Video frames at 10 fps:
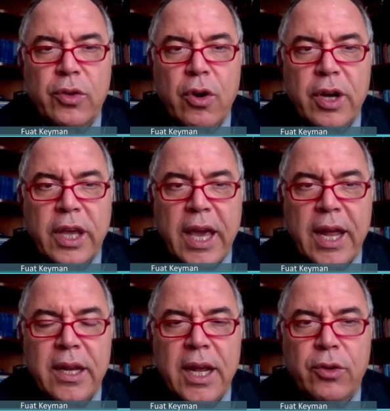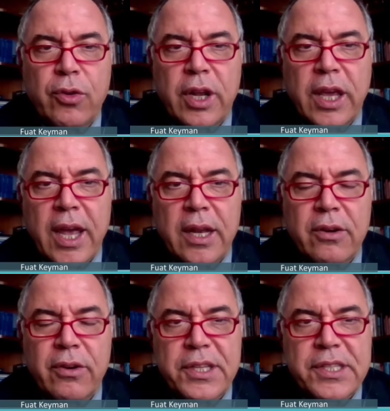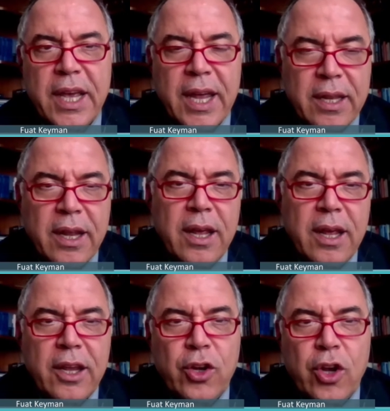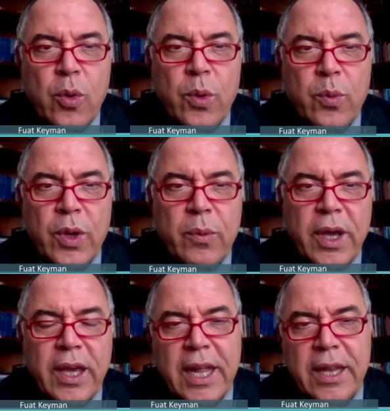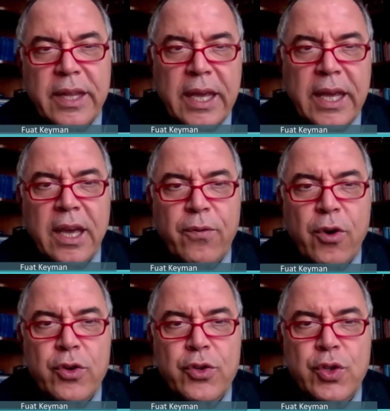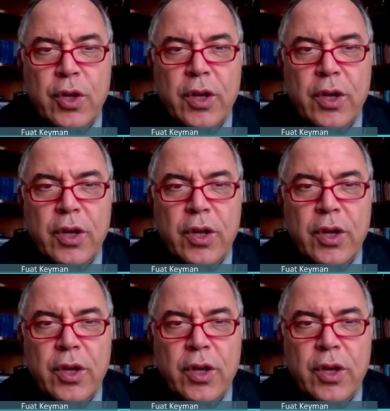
Turkey and Greece. And we get the first